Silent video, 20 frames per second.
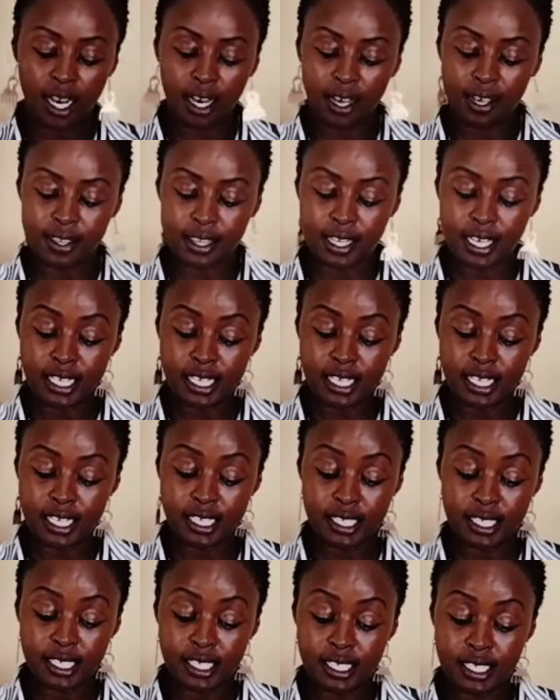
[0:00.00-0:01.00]
They seem
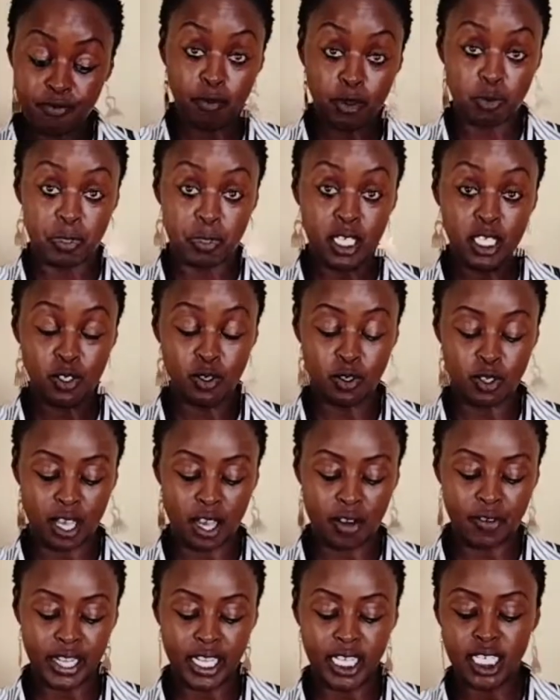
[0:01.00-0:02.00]
firm to me, so they're
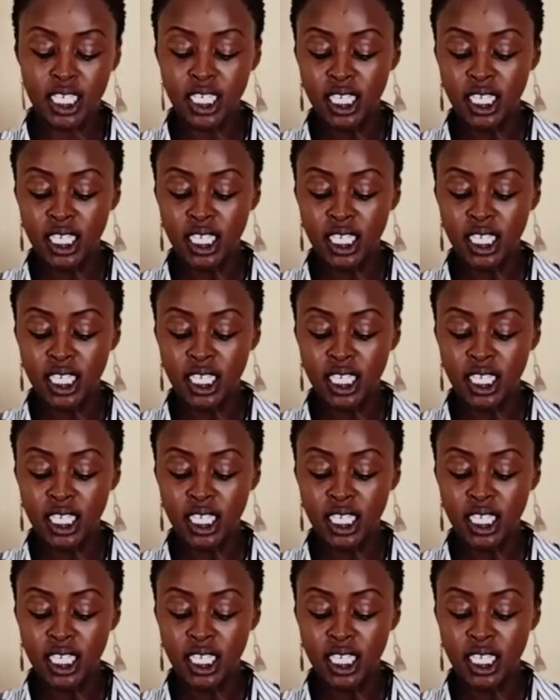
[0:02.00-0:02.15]
ready.